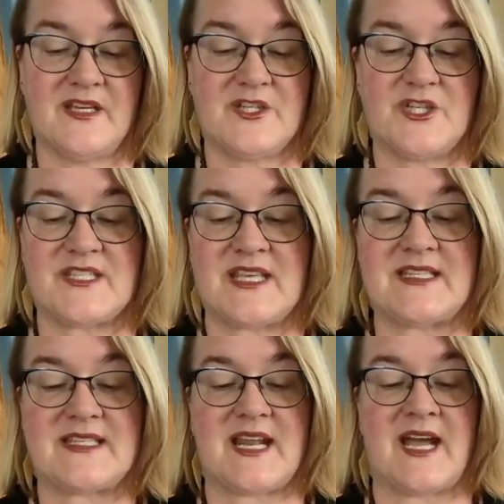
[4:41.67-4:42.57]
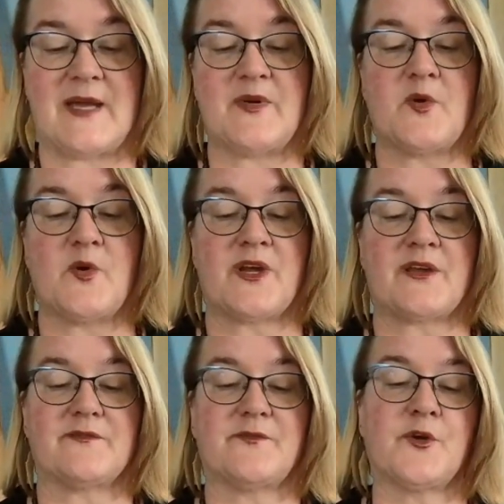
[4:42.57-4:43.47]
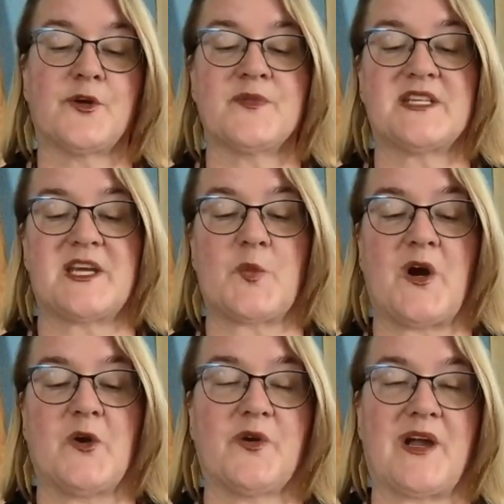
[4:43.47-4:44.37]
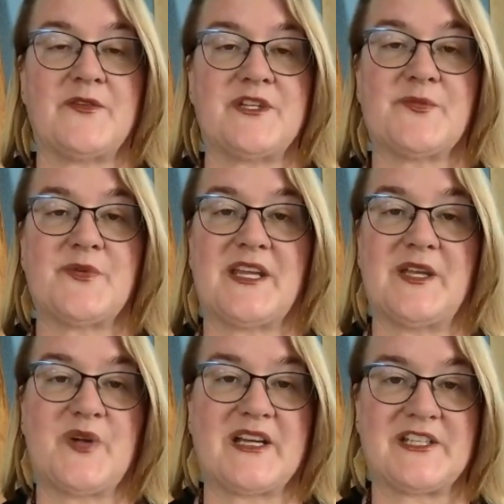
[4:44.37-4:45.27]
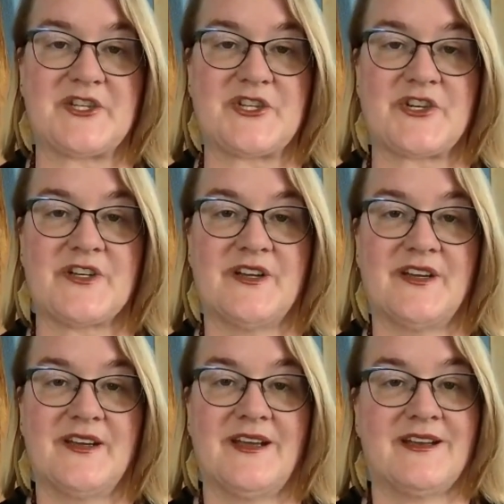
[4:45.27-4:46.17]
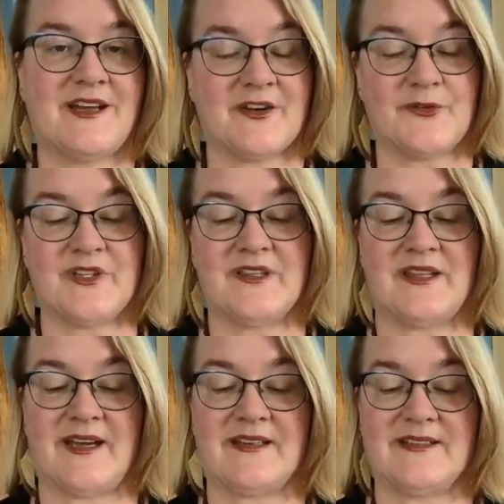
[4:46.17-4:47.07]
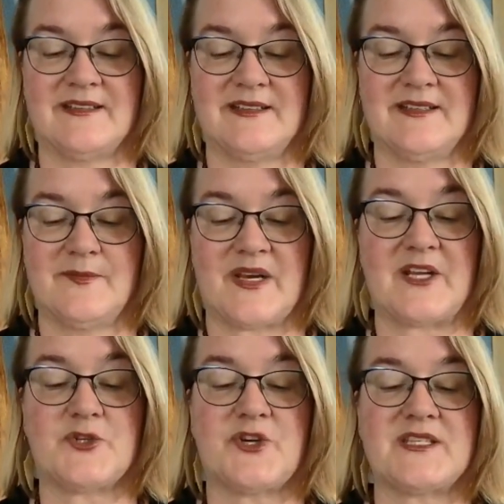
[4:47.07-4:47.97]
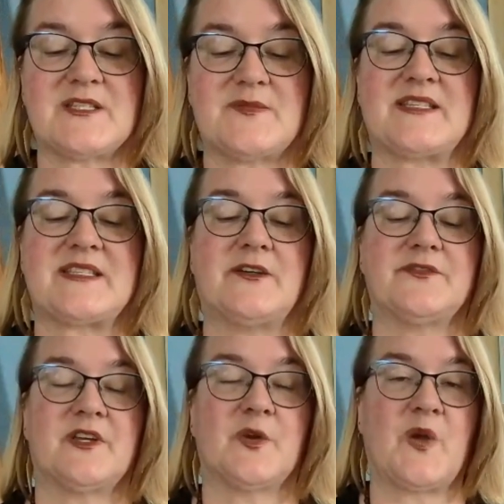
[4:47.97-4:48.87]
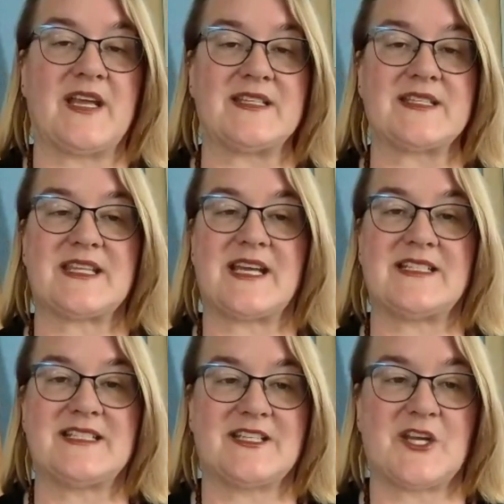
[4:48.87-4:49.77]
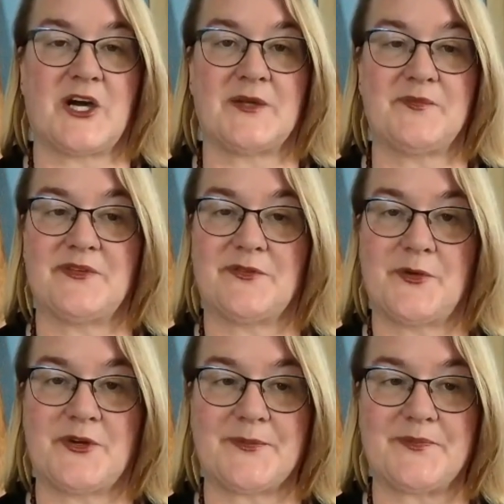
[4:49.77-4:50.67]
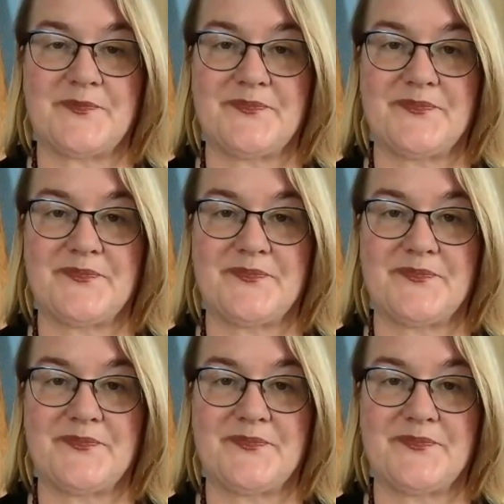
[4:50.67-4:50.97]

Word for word: She says that I am a more informed and well grounded Reiki practitioner. And not only that, but I trust myself in ways that I did not before.